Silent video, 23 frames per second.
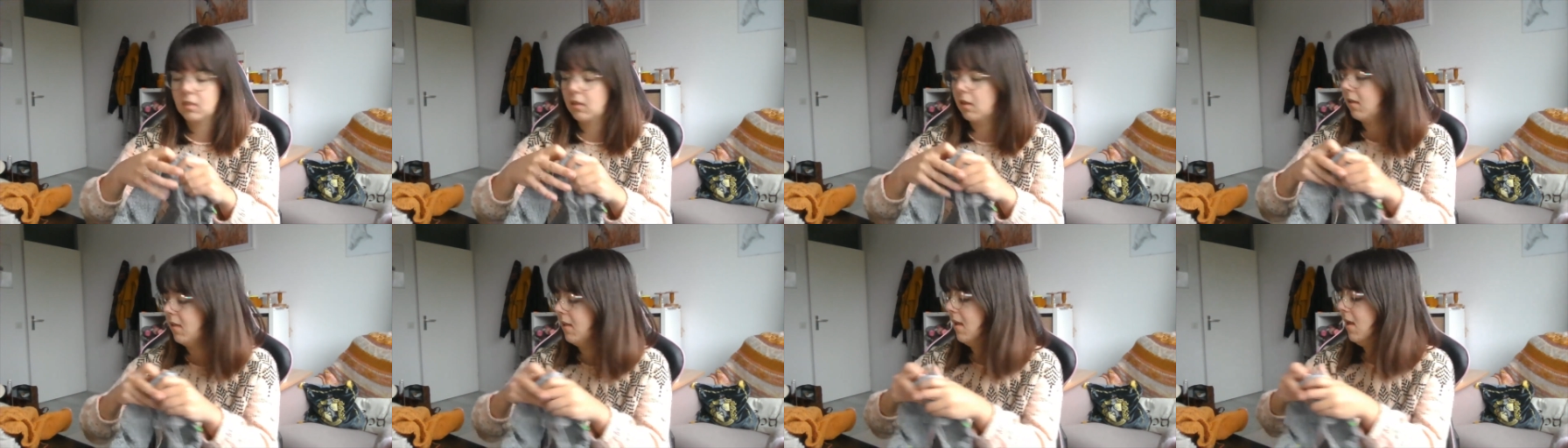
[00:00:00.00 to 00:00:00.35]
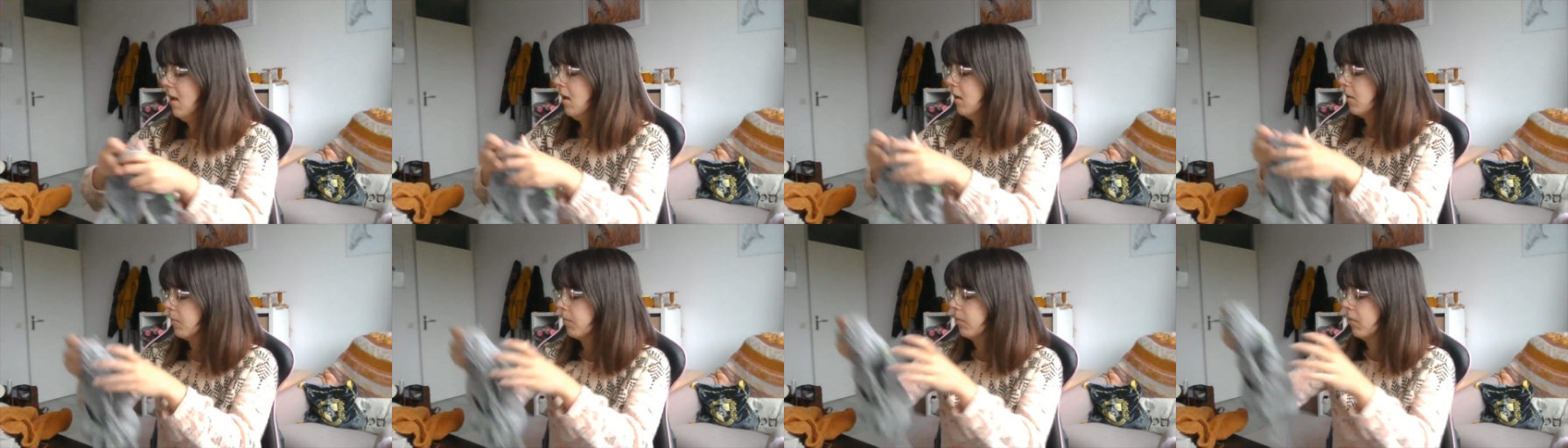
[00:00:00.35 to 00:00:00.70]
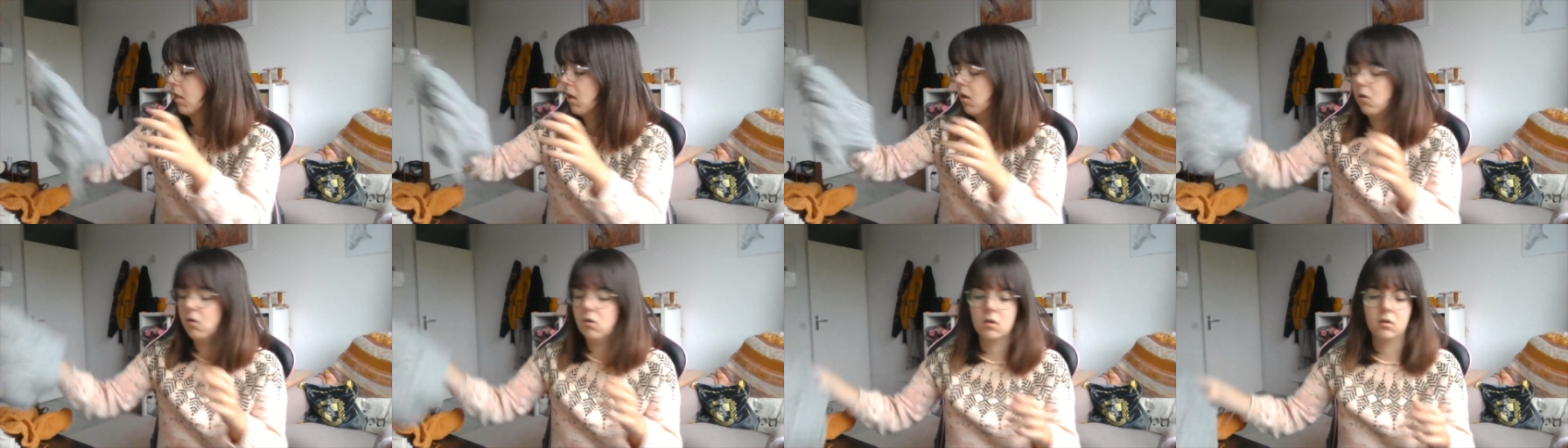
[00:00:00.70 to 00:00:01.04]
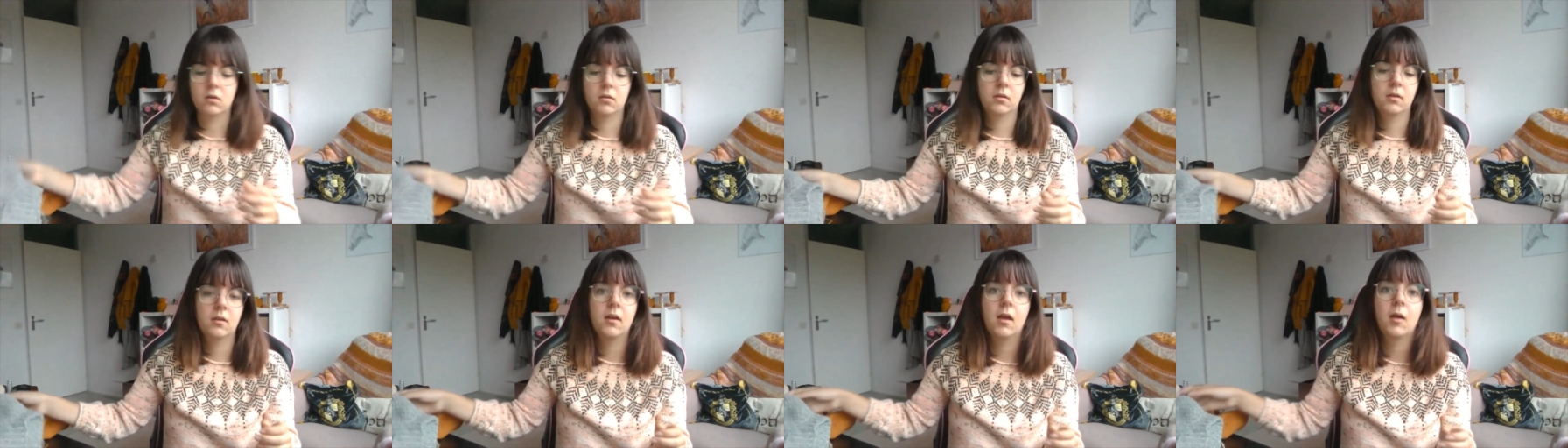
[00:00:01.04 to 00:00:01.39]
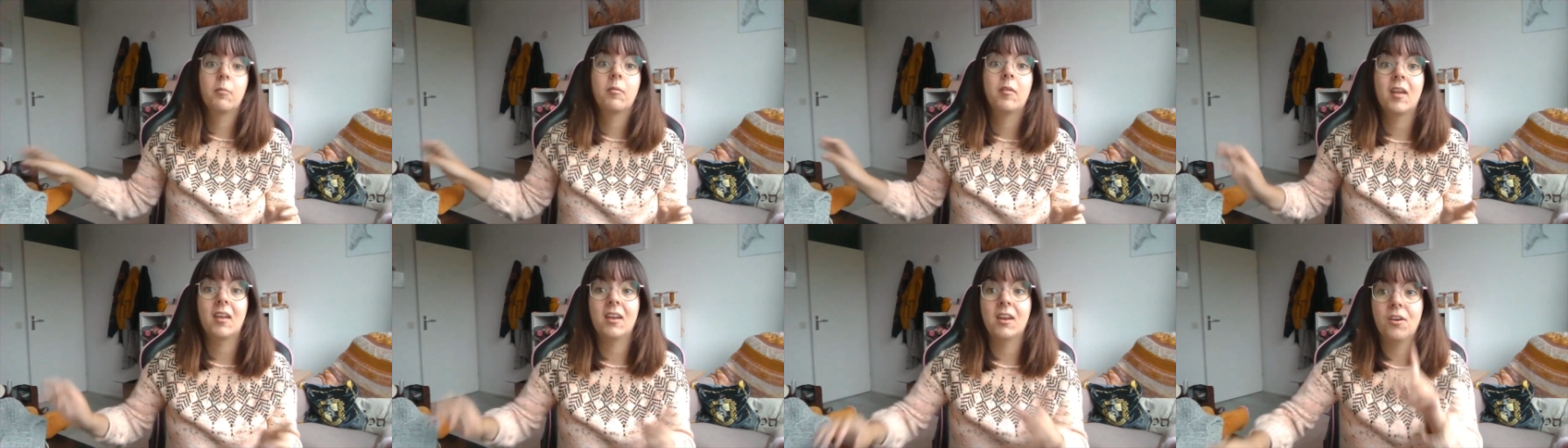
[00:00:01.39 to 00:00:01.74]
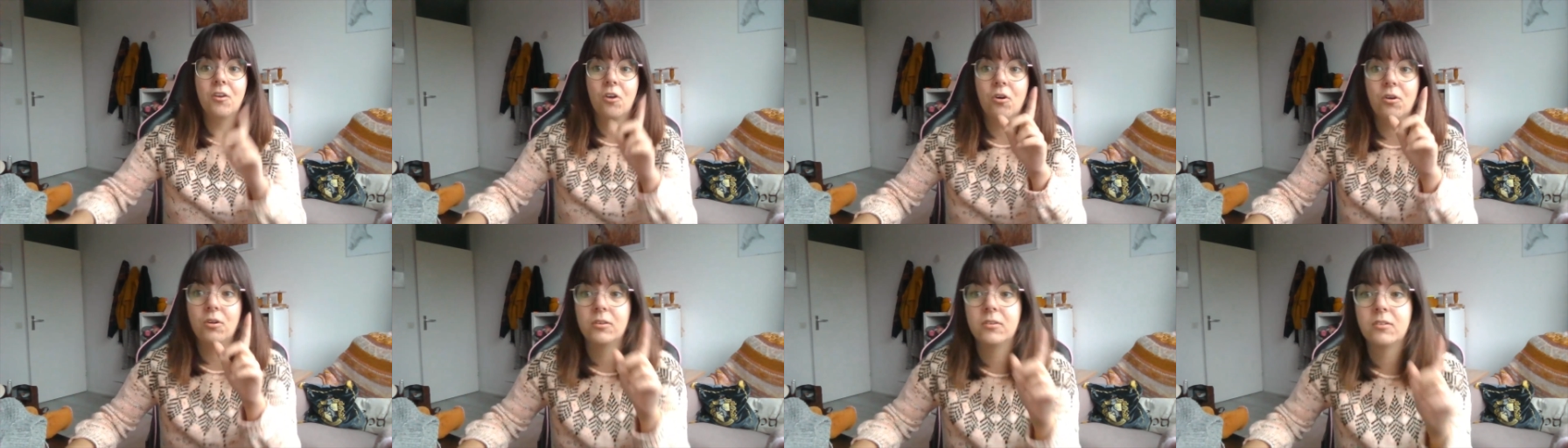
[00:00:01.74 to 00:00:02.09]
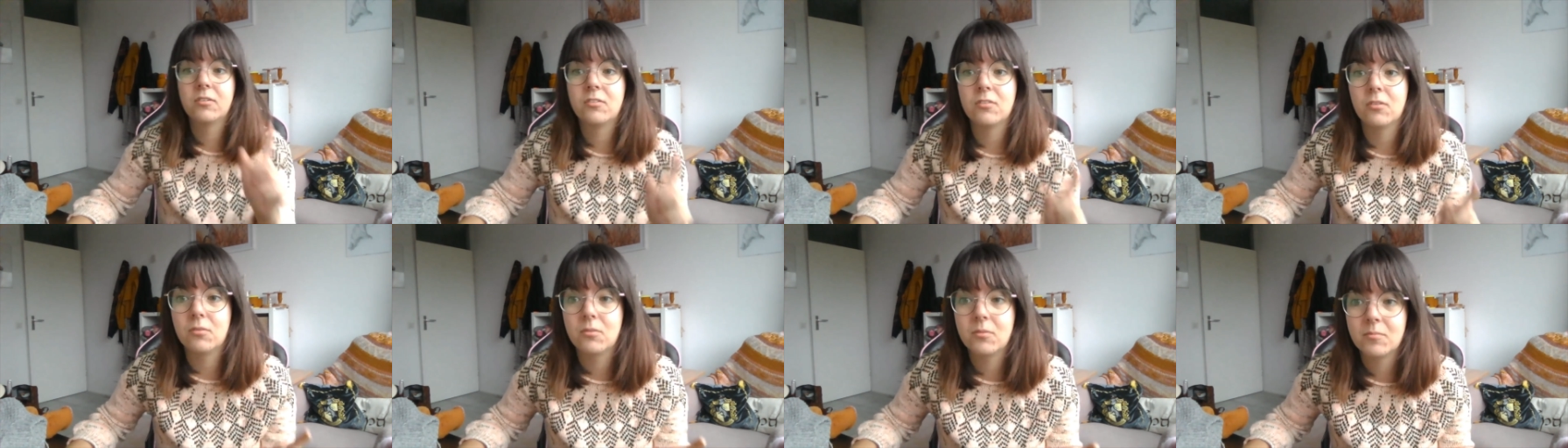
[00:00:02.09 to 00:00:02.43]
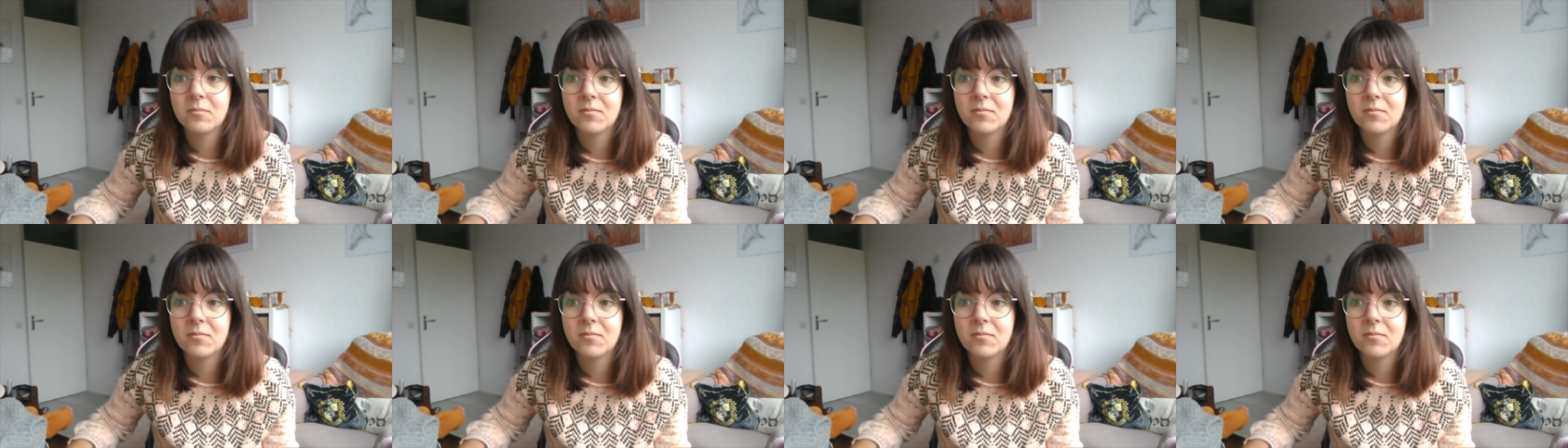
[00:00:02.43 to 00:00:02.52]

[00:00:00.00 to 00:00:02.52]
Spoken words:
Yeah. Oh, I'm getting cold, so